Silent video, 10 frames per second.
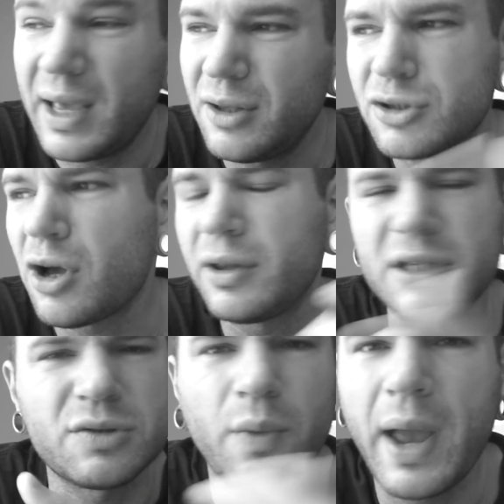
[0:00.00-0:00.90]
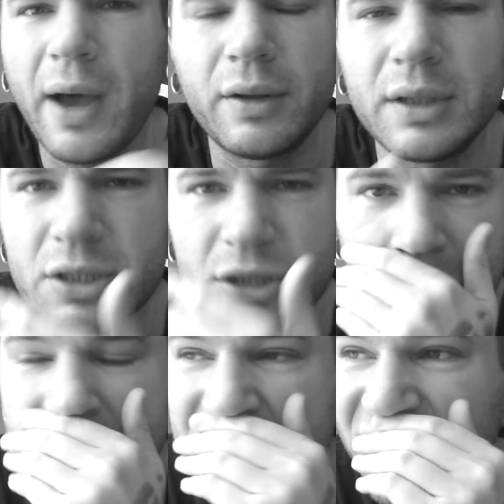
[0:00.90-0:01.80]
And there's all these reality
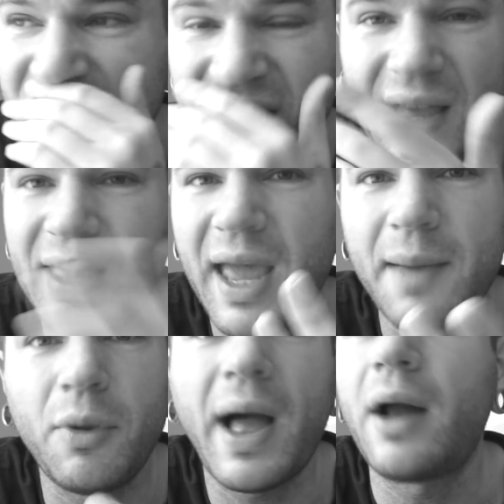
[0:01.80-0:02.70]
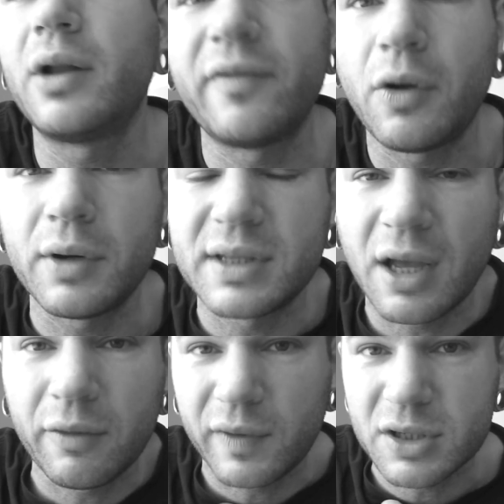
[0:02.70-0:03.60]
shows and everything on cable. I don't even own a
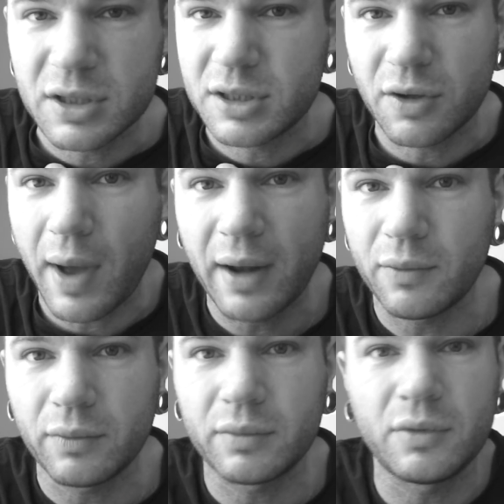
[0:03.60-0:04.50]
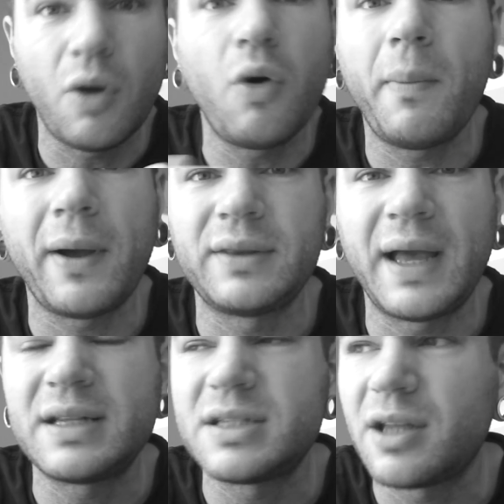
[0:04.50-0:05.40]
television, so I don't know about
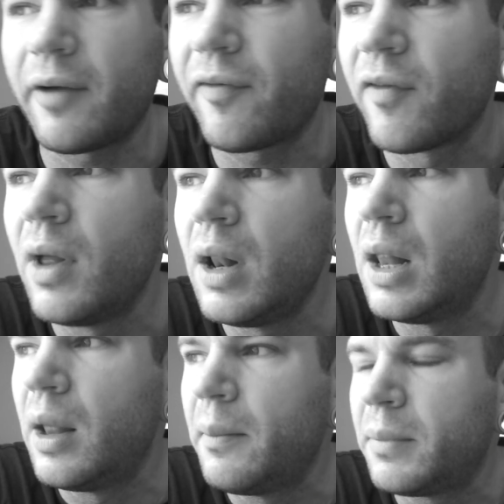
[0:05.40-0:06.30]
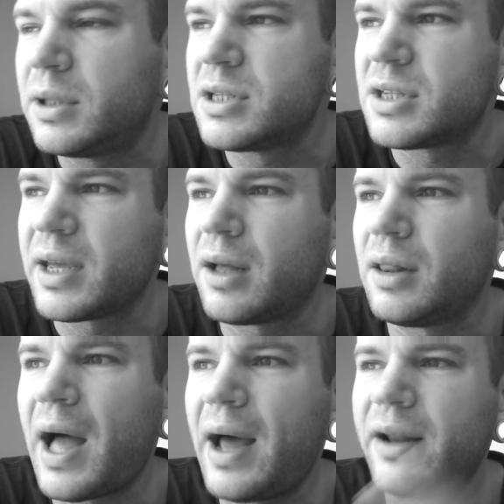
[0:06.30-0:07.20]
that stuff. But there's like a
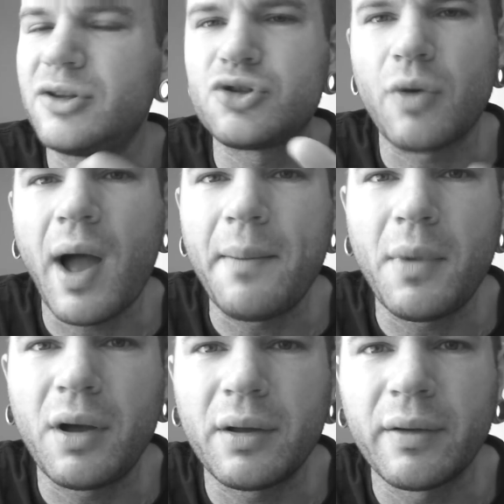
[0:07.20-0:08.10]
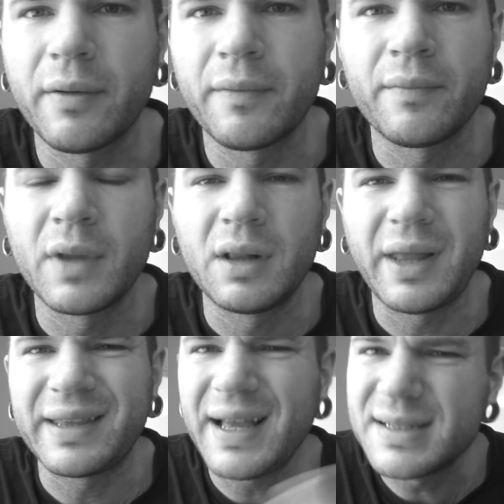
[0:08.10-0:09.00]
lot of drama.
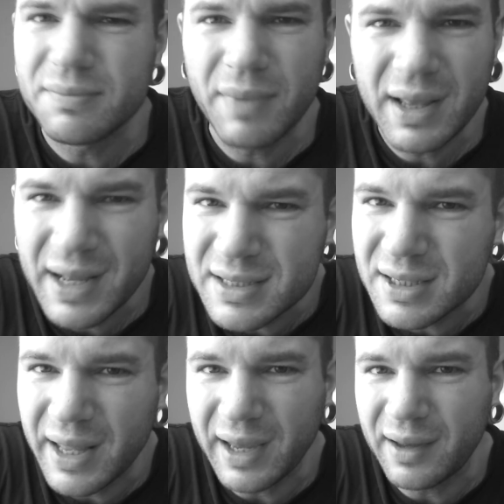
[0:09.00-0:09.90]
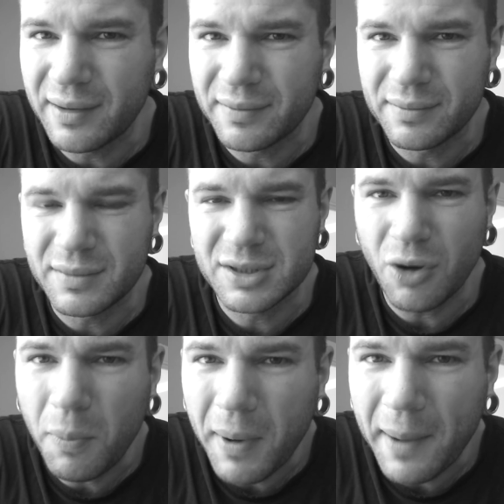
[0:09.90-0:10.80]
Like that's man, that's like
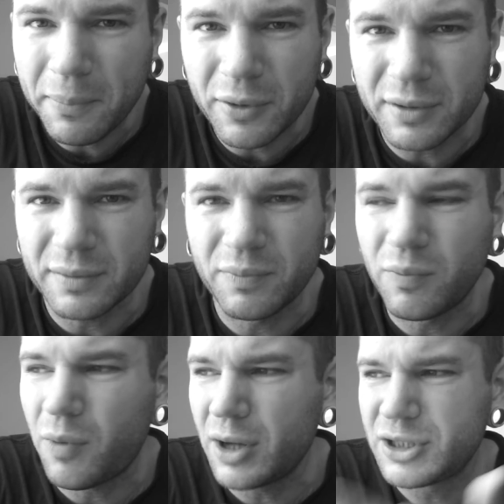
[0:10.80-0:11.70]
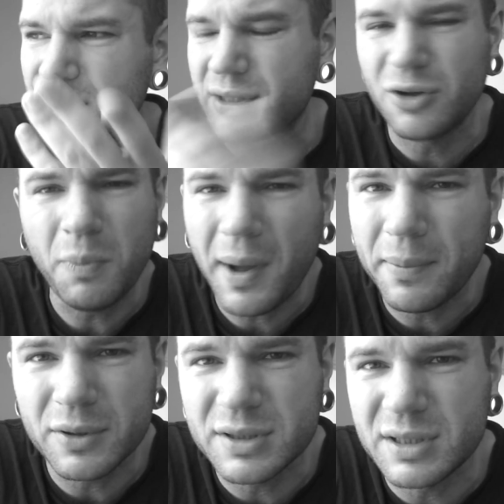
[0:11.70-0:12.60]
soap opera. Watching soap
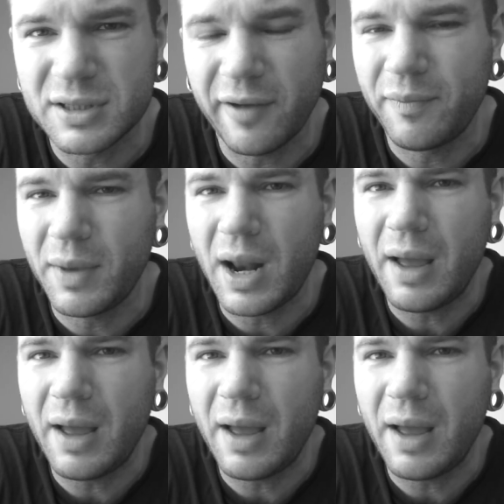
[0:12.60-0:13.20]
operas and stuff, man.